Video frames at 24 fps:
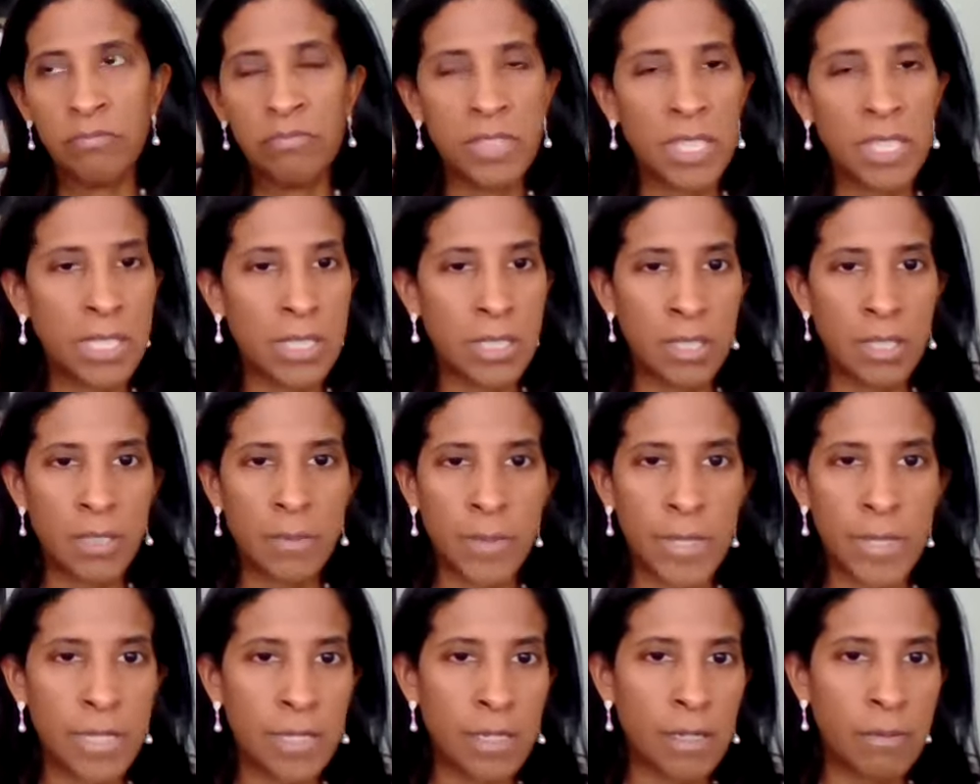this
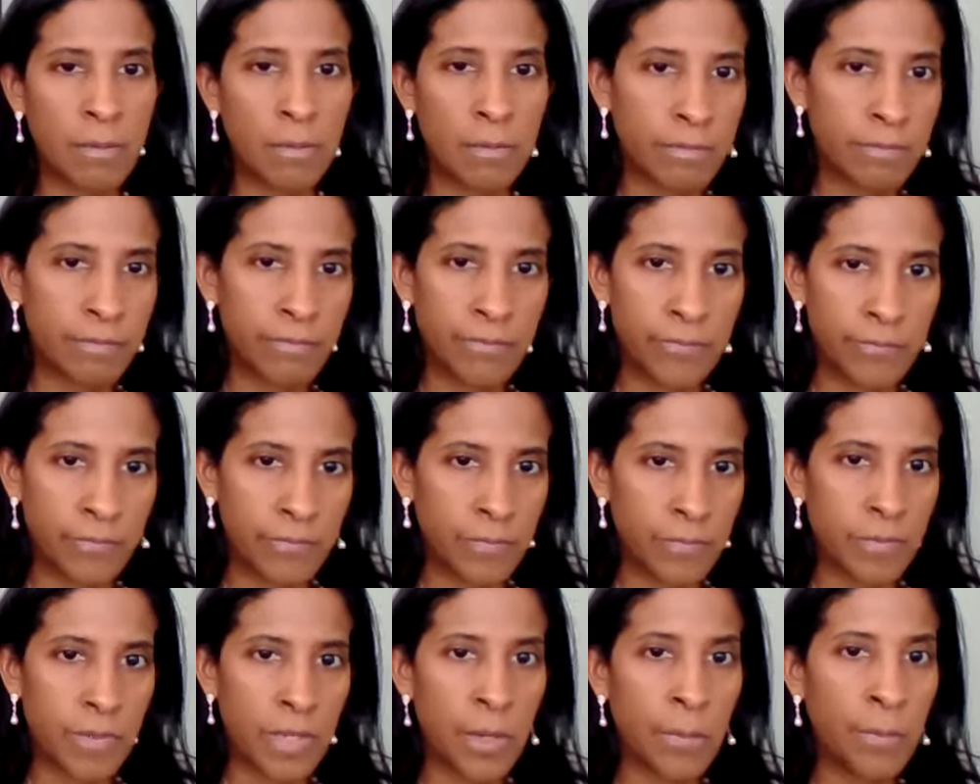has become
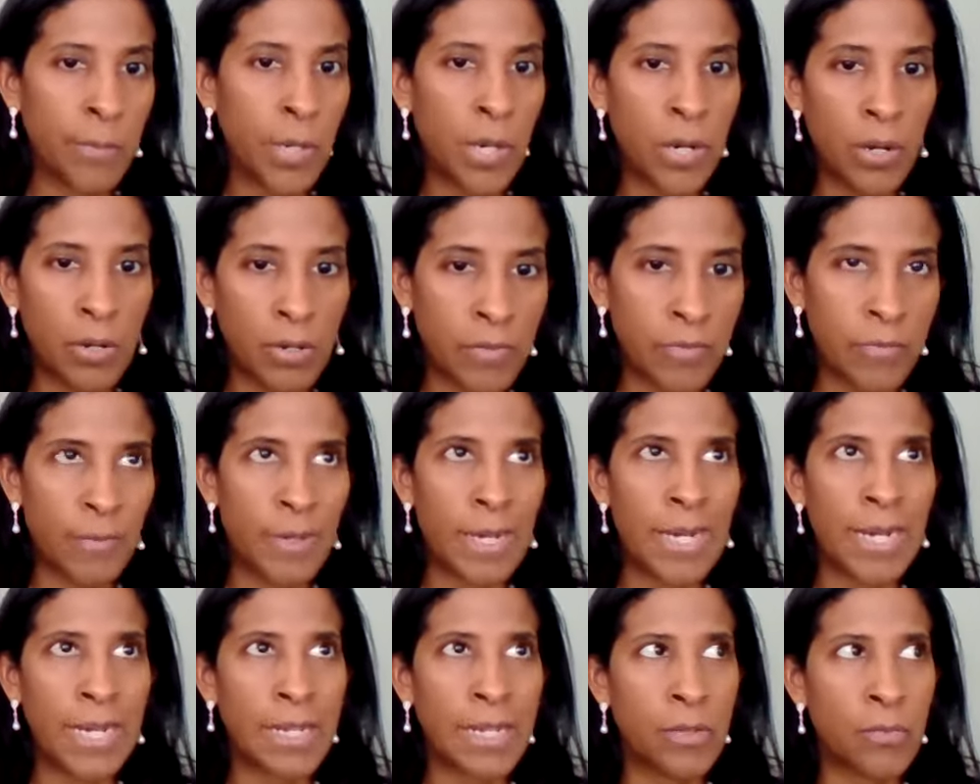a part of
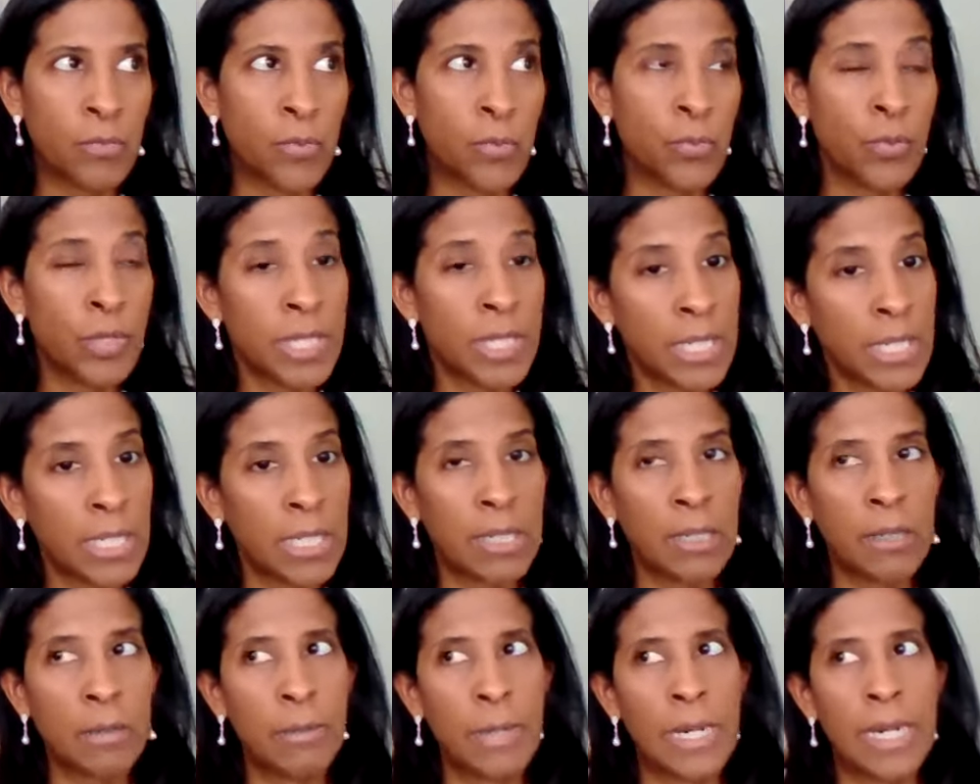my
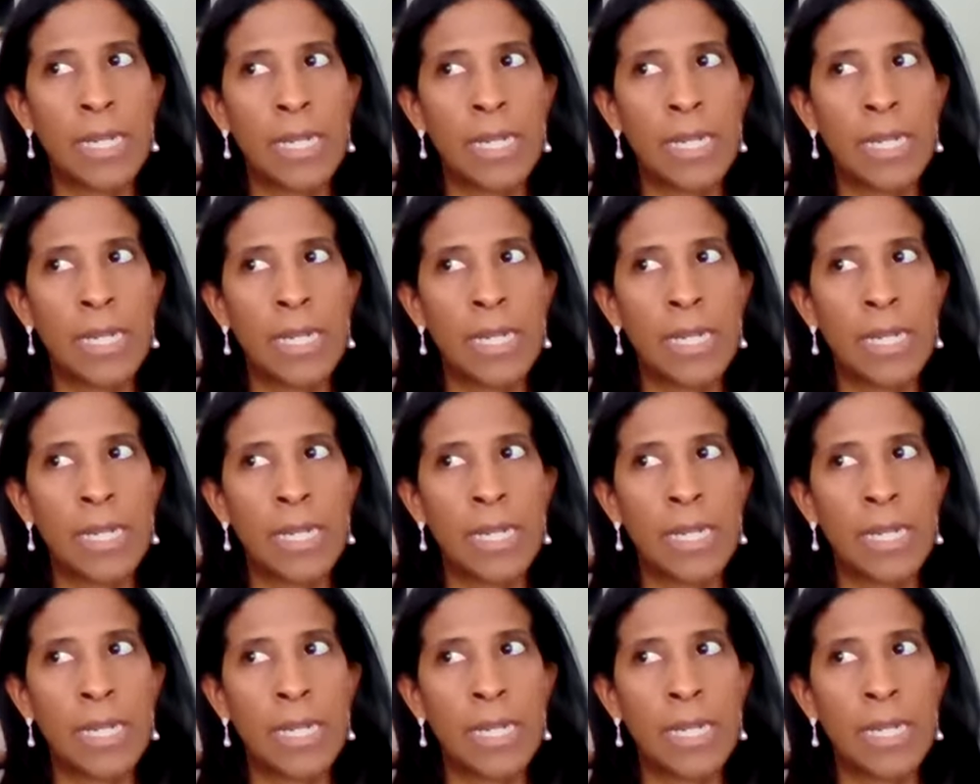routine,